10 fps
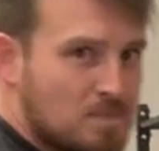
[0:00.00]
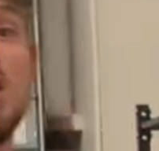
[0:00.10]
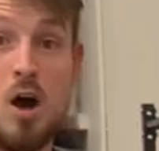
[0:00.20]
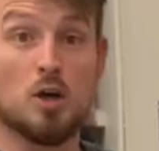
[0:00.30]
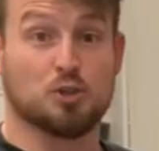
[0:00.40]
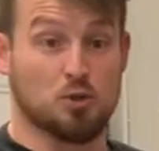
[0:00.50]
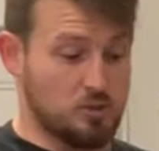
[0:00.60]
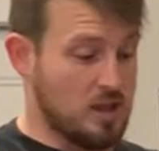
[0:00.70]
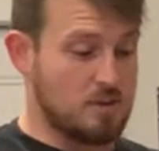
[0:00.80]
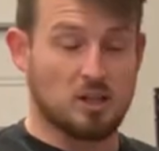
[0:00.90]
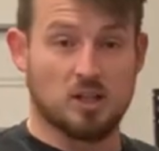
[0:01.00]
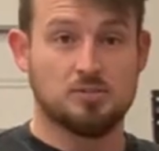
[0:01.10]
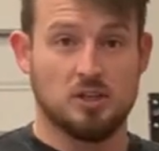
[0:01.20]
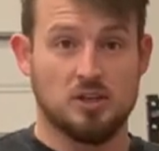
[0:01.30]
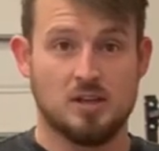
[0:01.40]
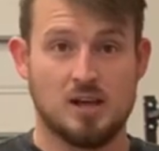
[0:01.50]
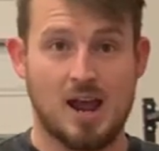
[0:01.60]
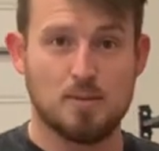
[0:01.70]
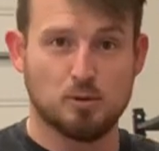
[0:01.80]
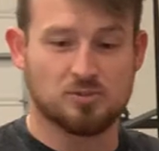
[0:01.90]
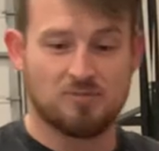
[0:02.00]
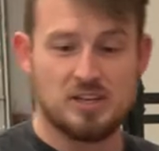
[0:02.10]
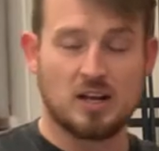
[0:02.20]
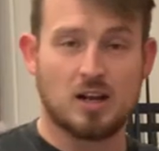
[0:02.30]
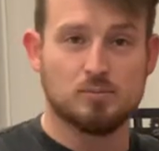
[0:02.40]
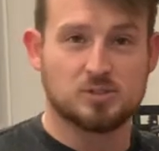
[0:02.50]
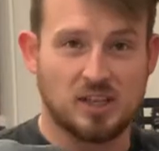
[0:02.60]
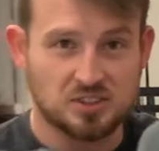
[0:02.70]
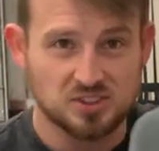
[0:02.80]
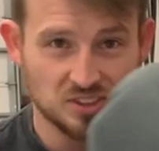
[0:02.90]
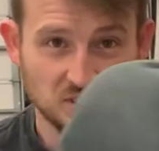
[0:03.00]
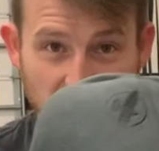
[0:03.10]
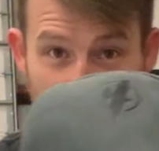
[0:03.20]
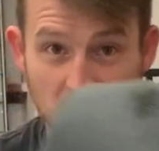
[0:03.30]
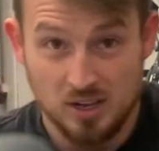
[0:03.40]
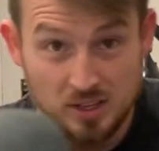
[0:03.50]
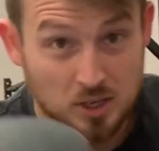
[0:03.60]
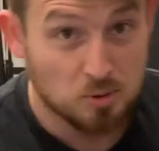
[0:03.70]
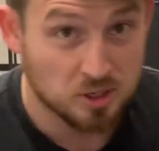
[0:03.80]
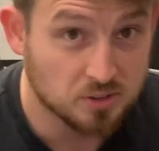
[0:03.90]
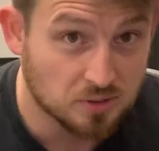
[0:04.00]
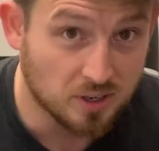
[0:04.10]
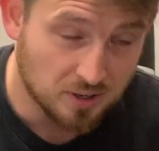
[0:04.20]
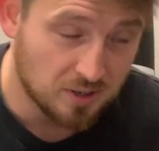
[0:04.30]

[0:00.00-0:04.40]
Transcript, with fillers: Also, you like my gloves? Hayabusafight.com/Sensei Seth. They're pretty cute, huh?